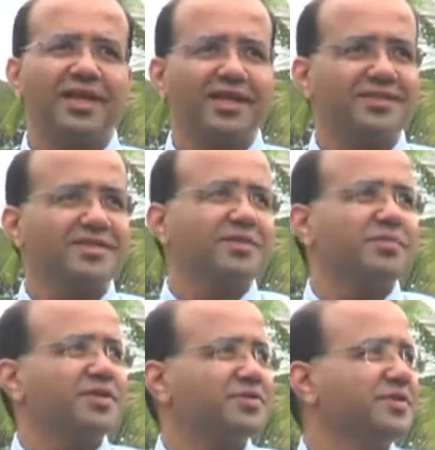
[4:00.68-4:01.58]
I like this
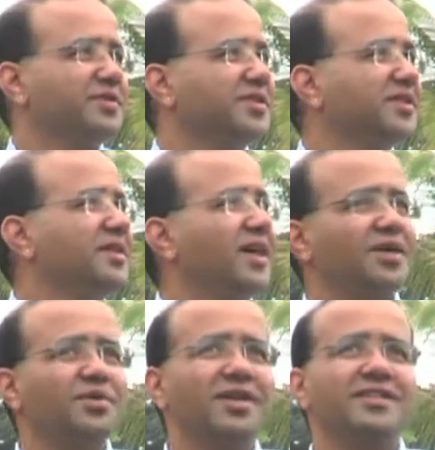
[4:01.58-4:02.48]
atmosphere.
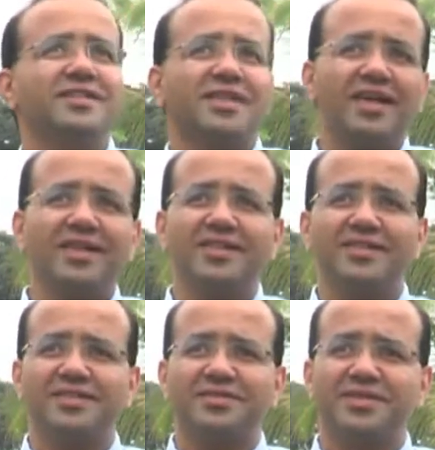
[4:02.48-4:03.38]
I don't like these high
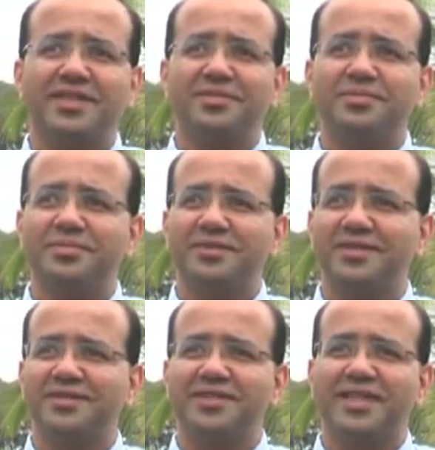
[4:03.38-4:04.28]
rises which
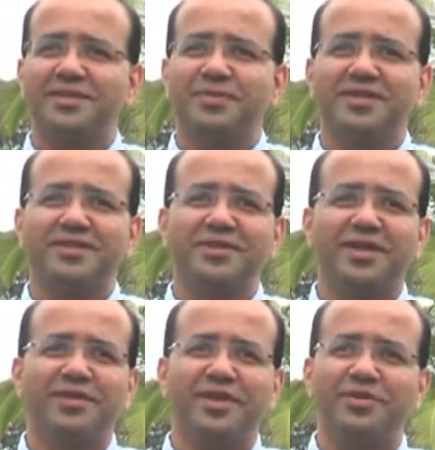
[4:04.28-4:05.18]
I experience
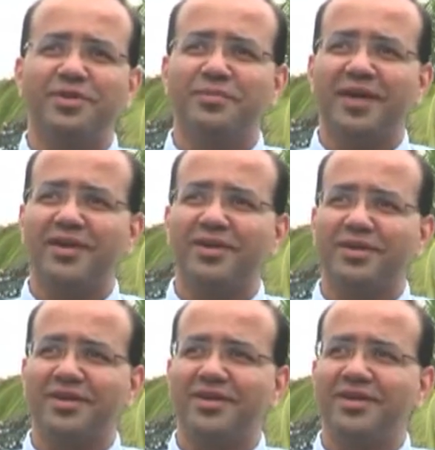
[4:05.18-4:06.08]
wherever I go in
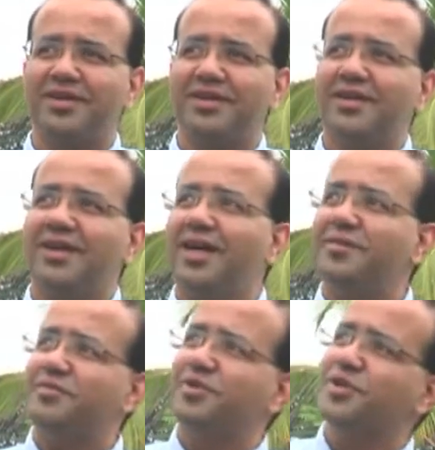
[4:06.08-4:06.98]
Bangalore. I
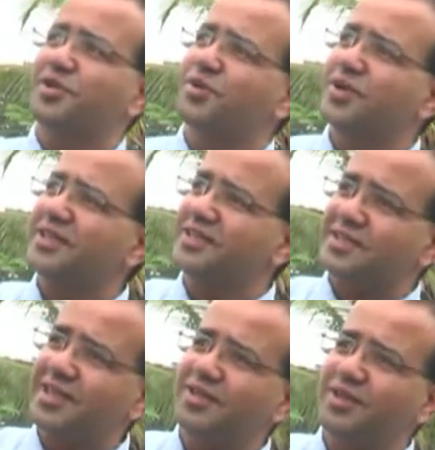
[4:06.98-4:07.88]
mean, for you to look at the
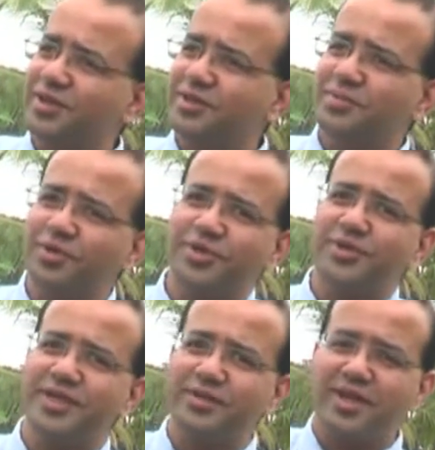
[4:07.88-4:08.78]
sun or the moon, you
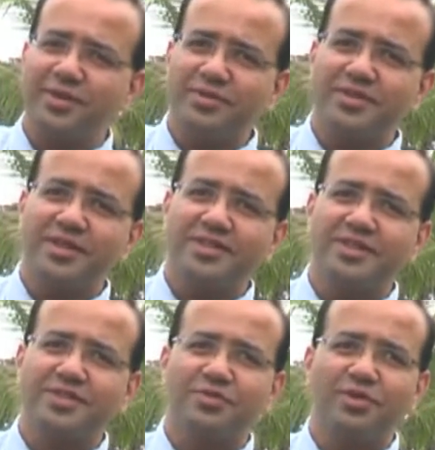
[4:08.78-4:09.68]
need to climb to the
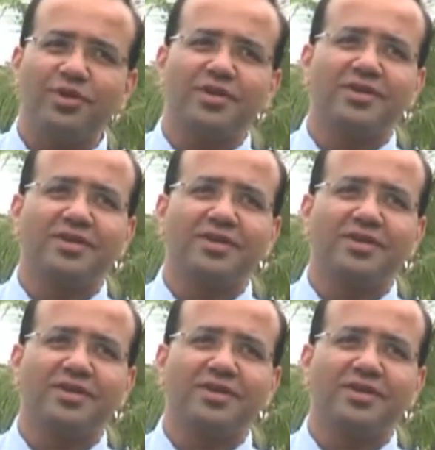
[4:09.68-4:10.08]
36th floor.